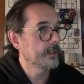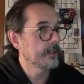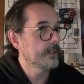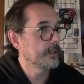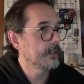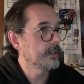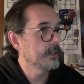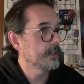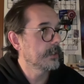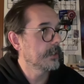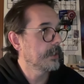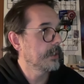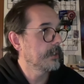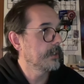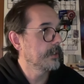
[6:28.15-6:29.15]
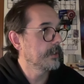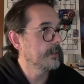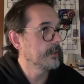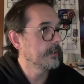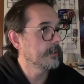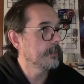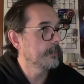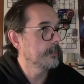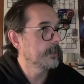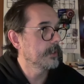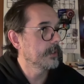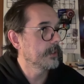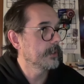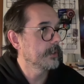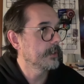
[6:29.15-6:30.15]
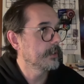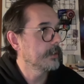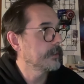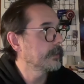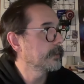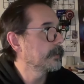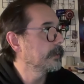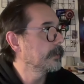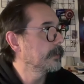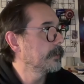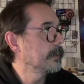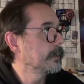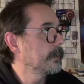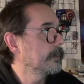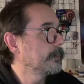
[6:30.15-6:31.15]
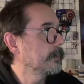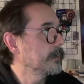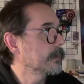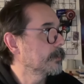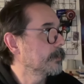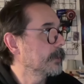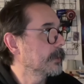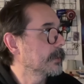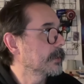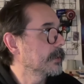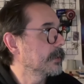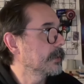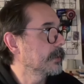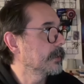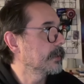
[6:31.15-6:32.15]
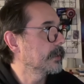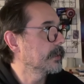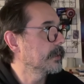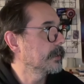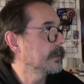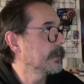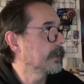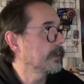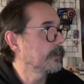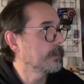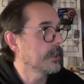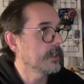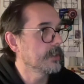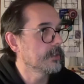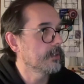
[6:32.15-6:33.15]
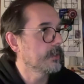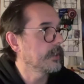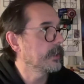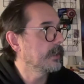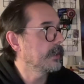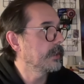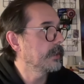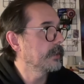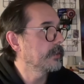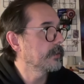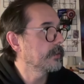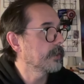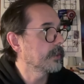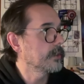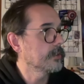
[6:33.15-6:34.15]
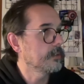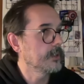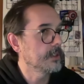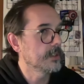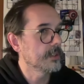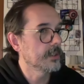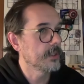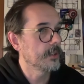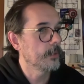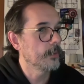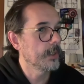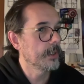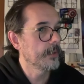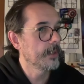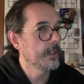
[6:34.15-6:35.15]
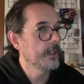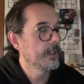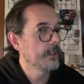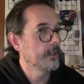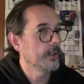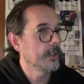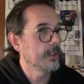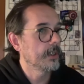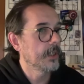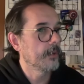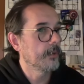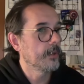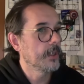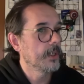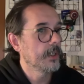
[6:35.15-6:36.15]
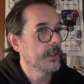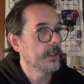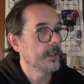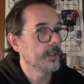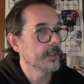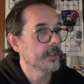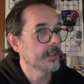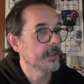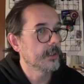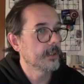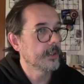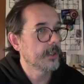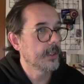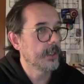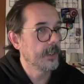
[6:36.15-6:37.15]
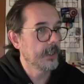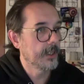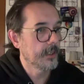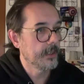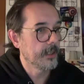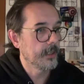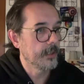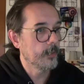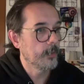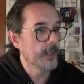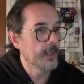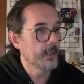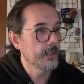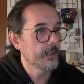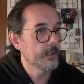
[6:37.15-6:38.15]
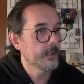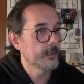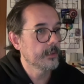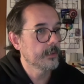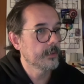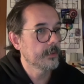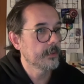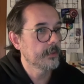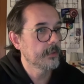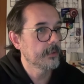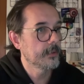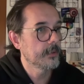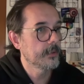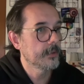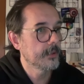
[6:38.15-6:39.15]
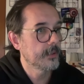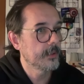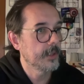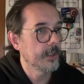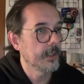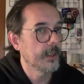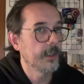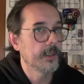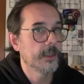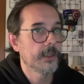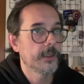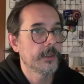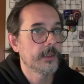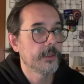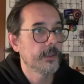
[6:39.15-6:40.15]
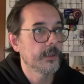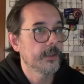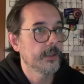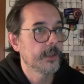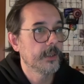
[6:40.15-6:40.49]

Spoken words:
the other one, which was the, okay, it's already hidden. Okay, so this is the new one. Okay, now let's click the new one, then click the